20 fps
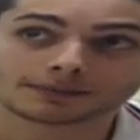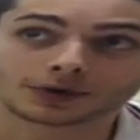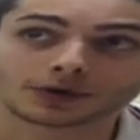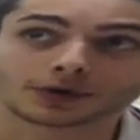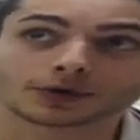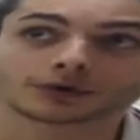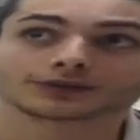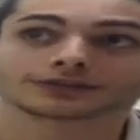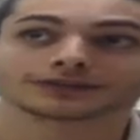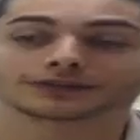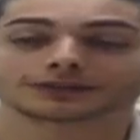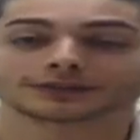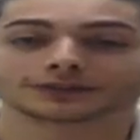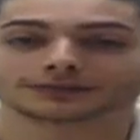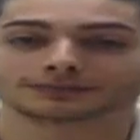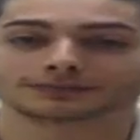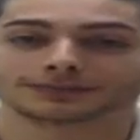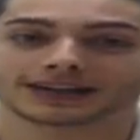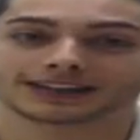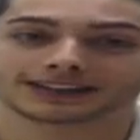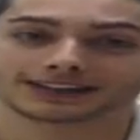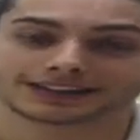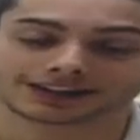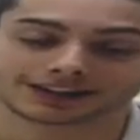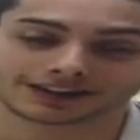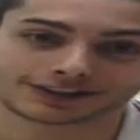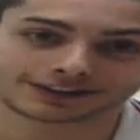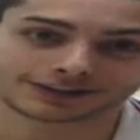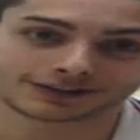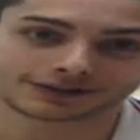but also by the
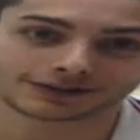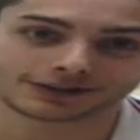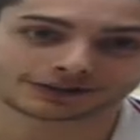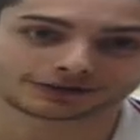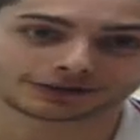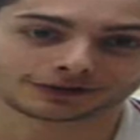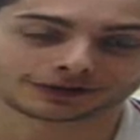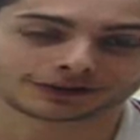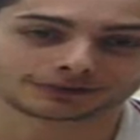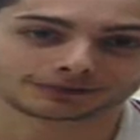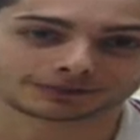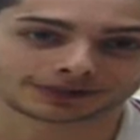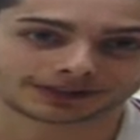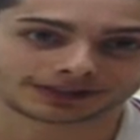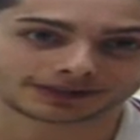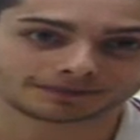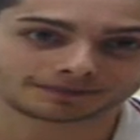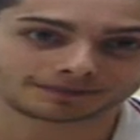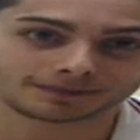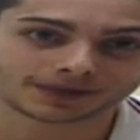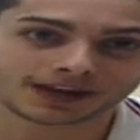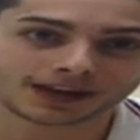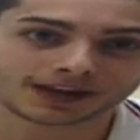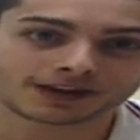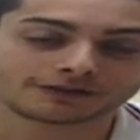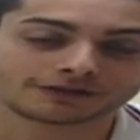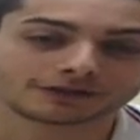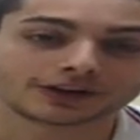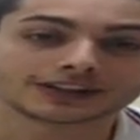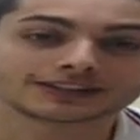history of the company.
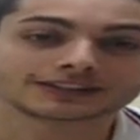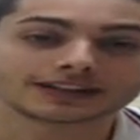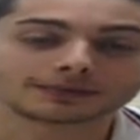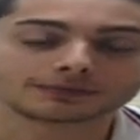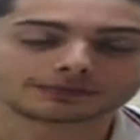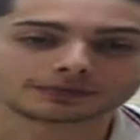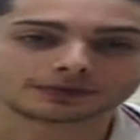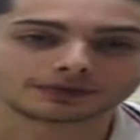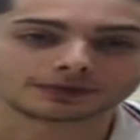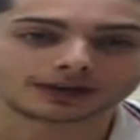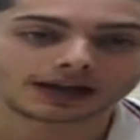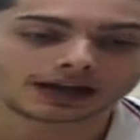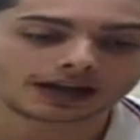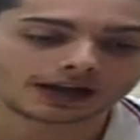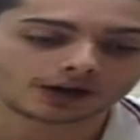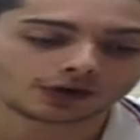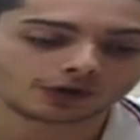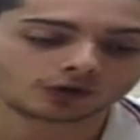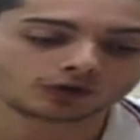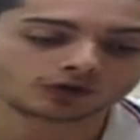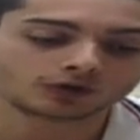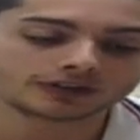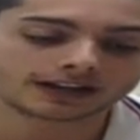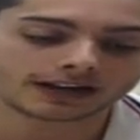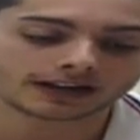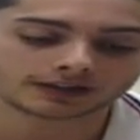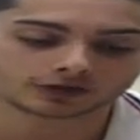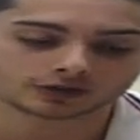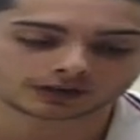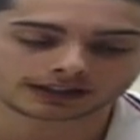For example,
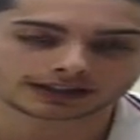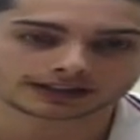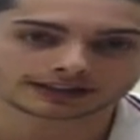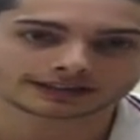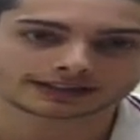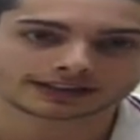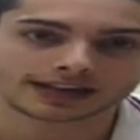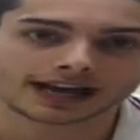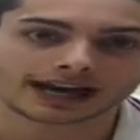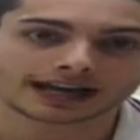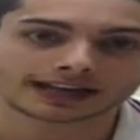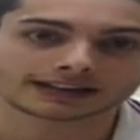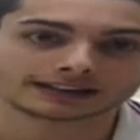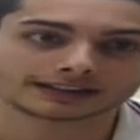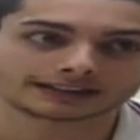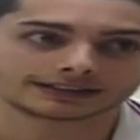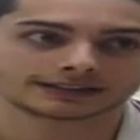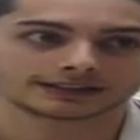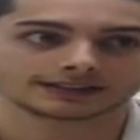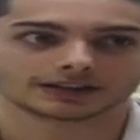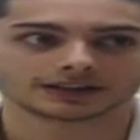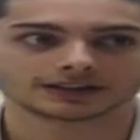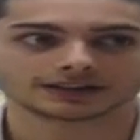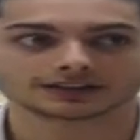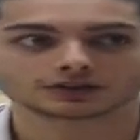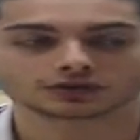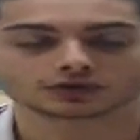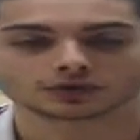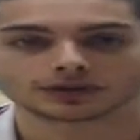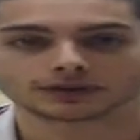Uludağ Drinks had an
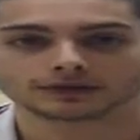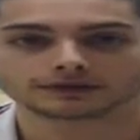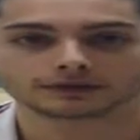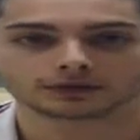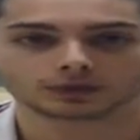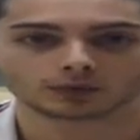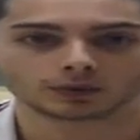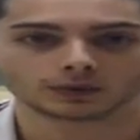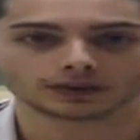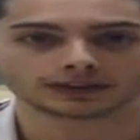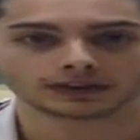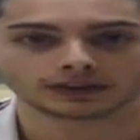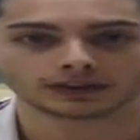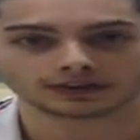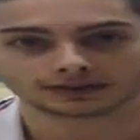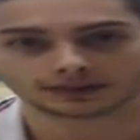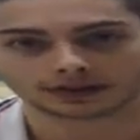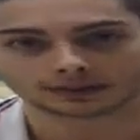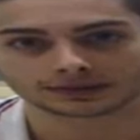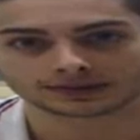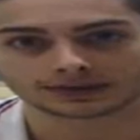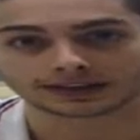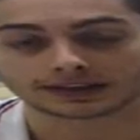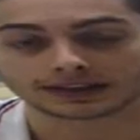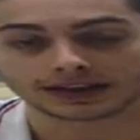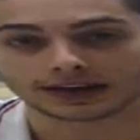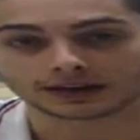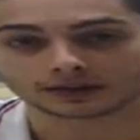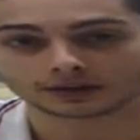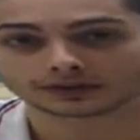history full with tops
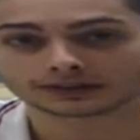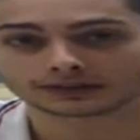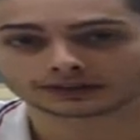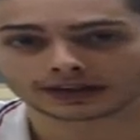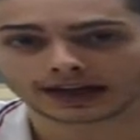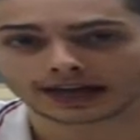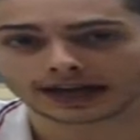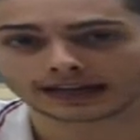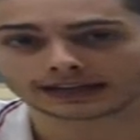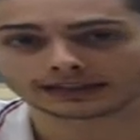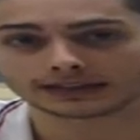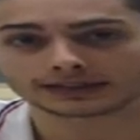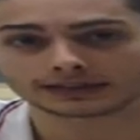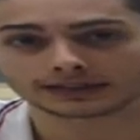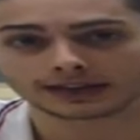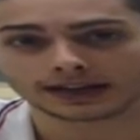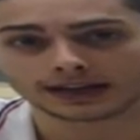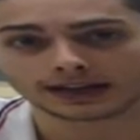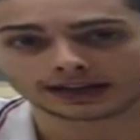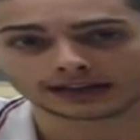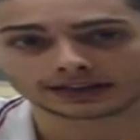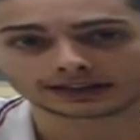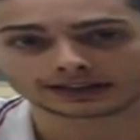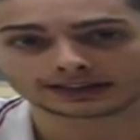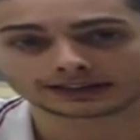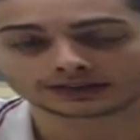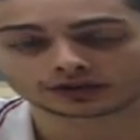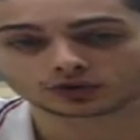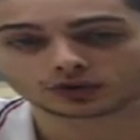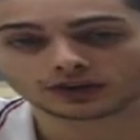and downs, and
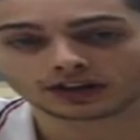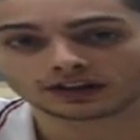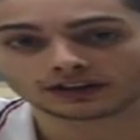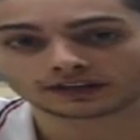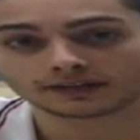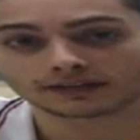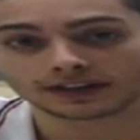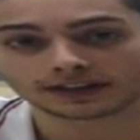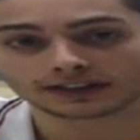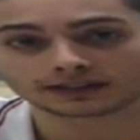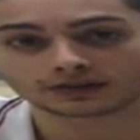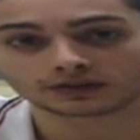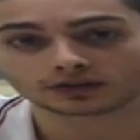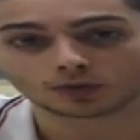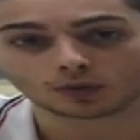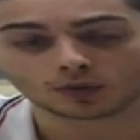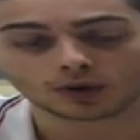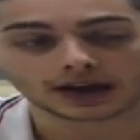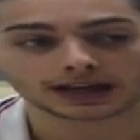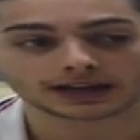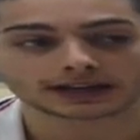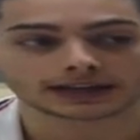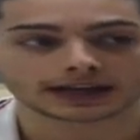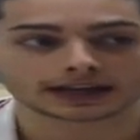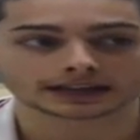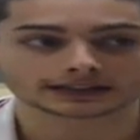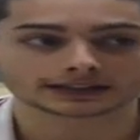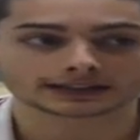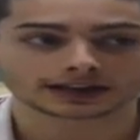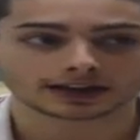this really affects the way
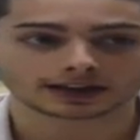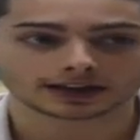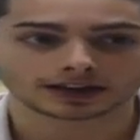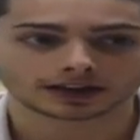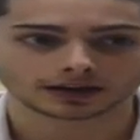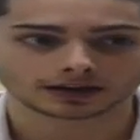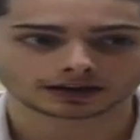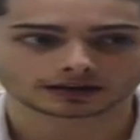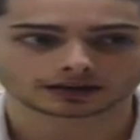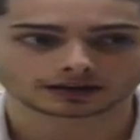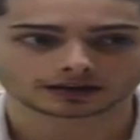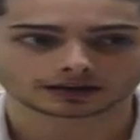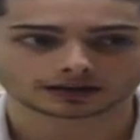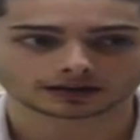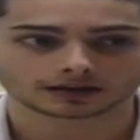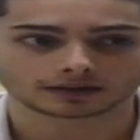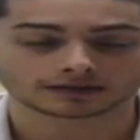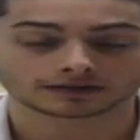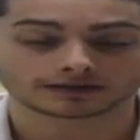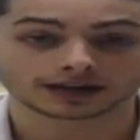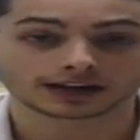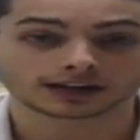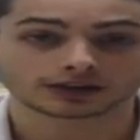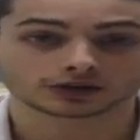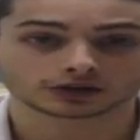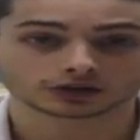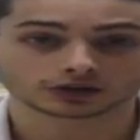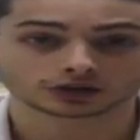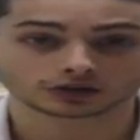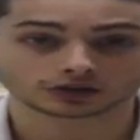that
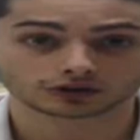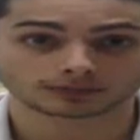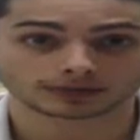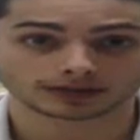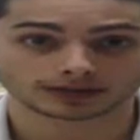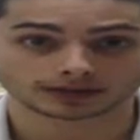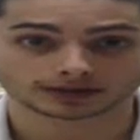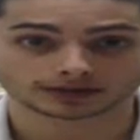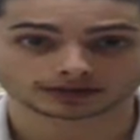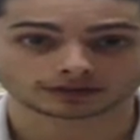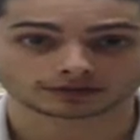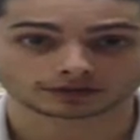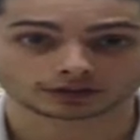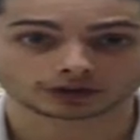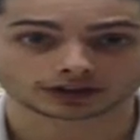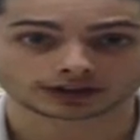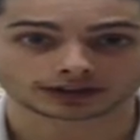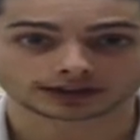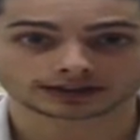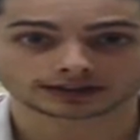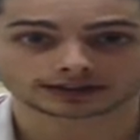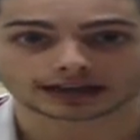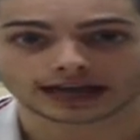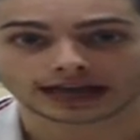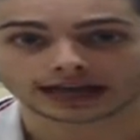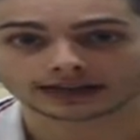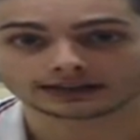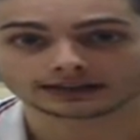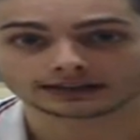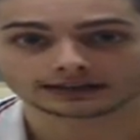failure should be avoided
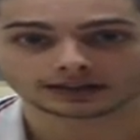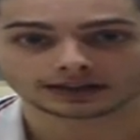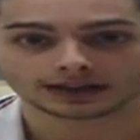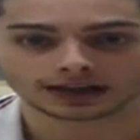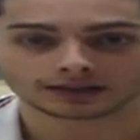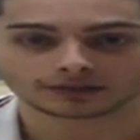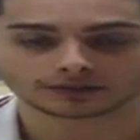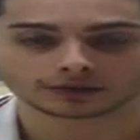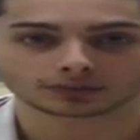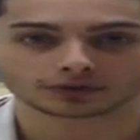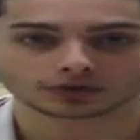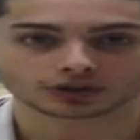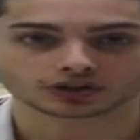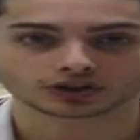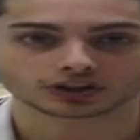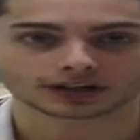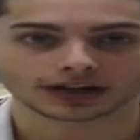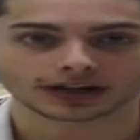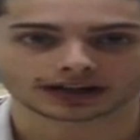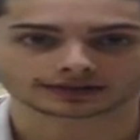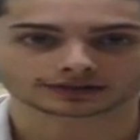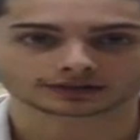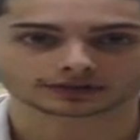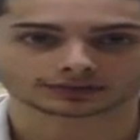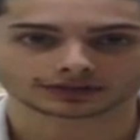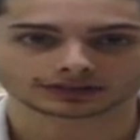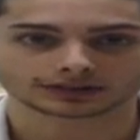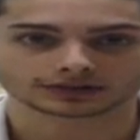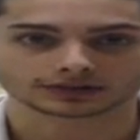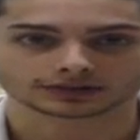and every project has to
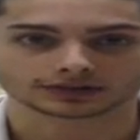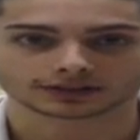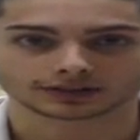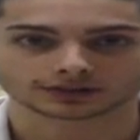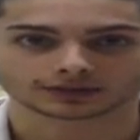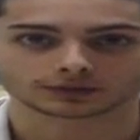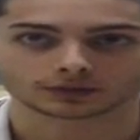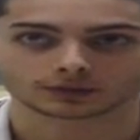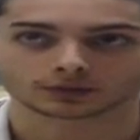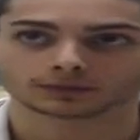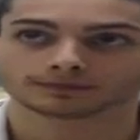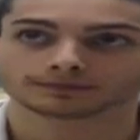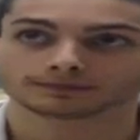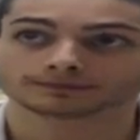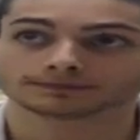be successful.